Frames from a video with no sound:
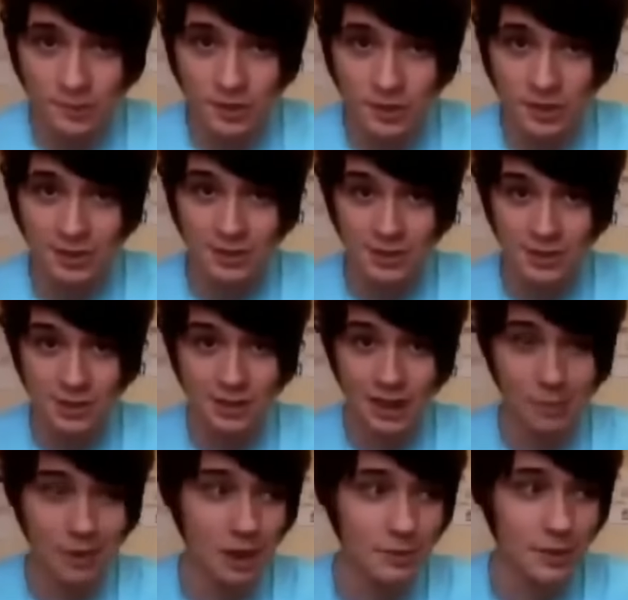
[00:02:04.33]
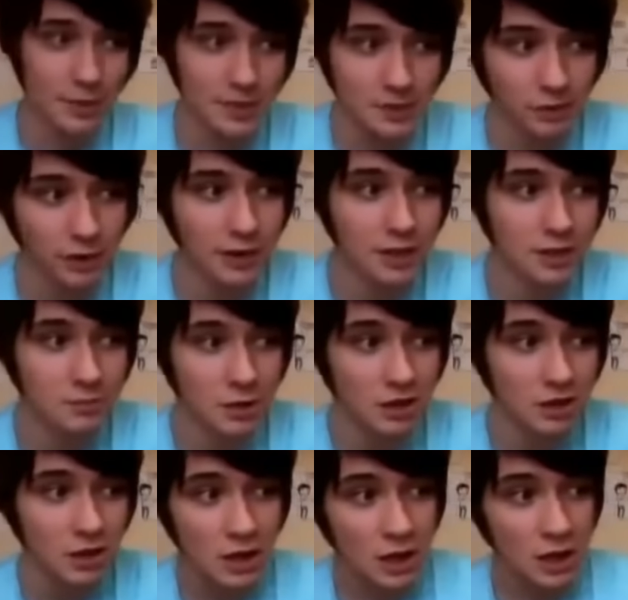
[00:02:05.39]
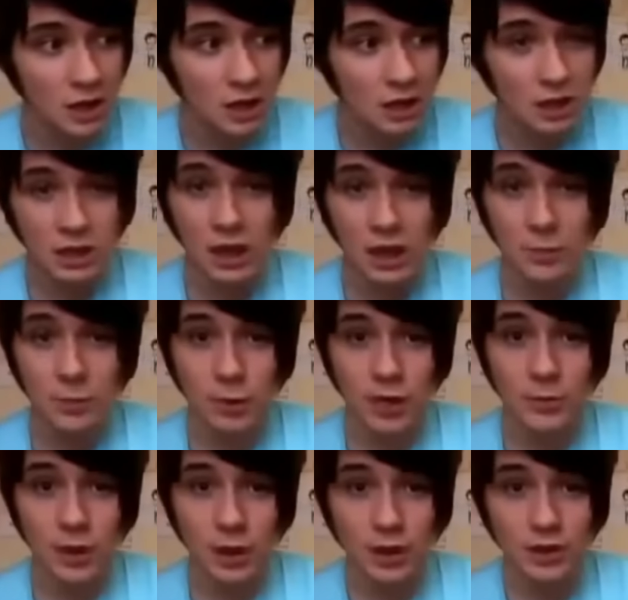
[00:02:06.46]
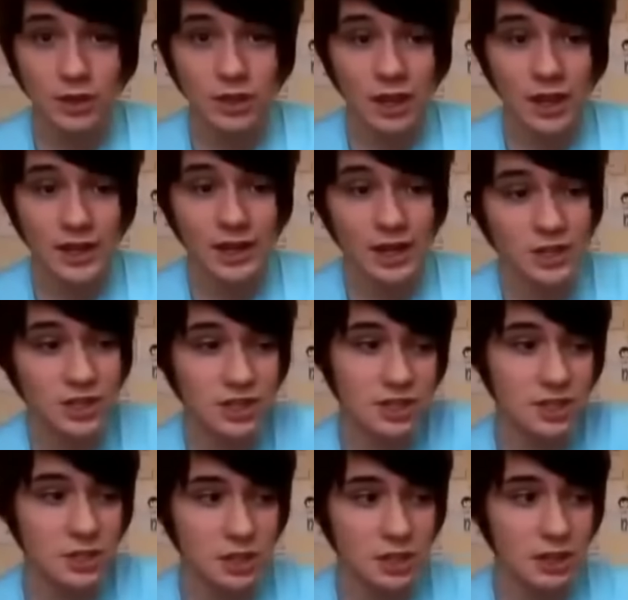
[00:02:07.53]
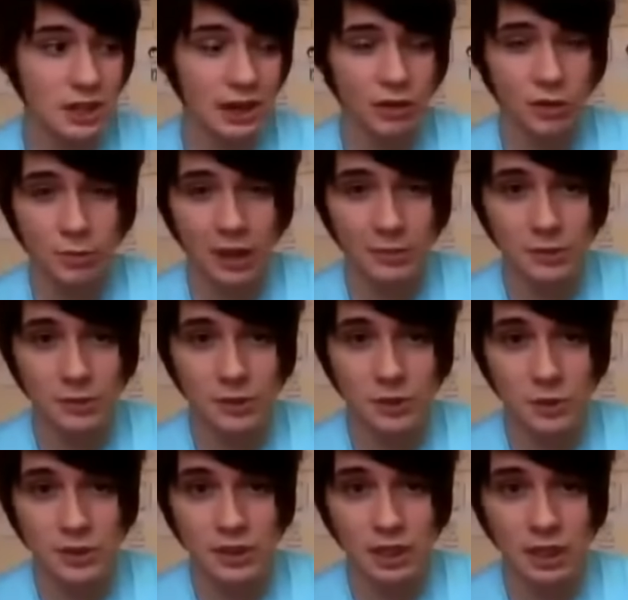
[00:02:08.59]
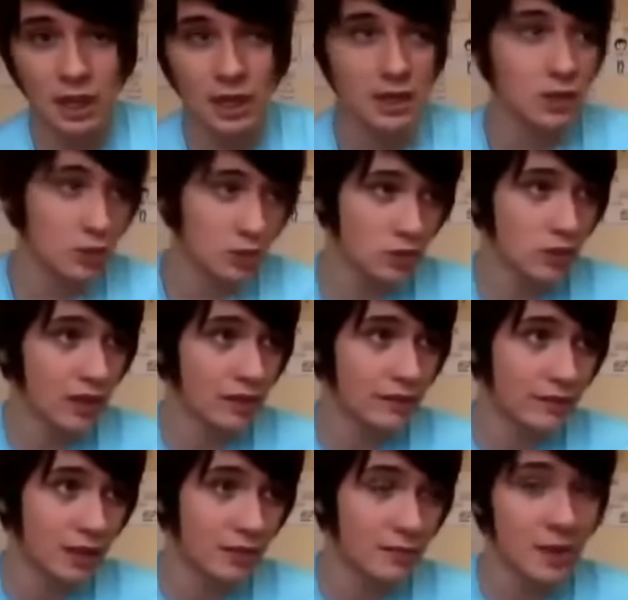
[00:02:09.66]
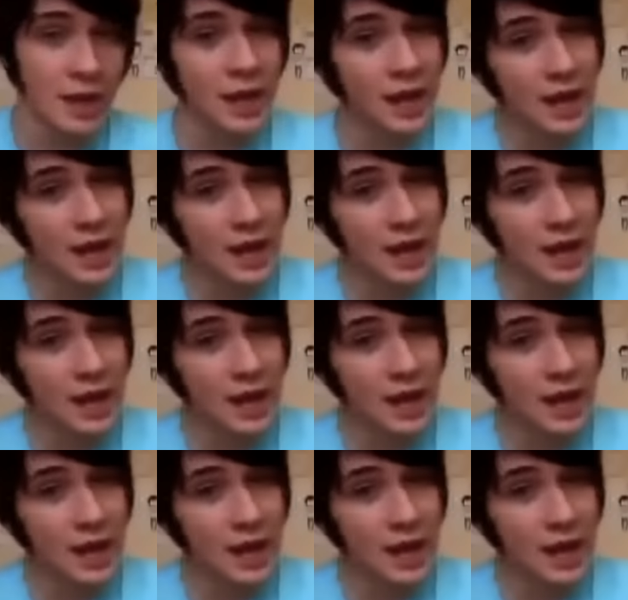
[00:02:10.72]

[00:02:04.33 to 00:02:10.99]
subscriptions until they become your best friend, but yeah, pretty much, like, I just used to out-reply him on Twitter, like, you saw that film?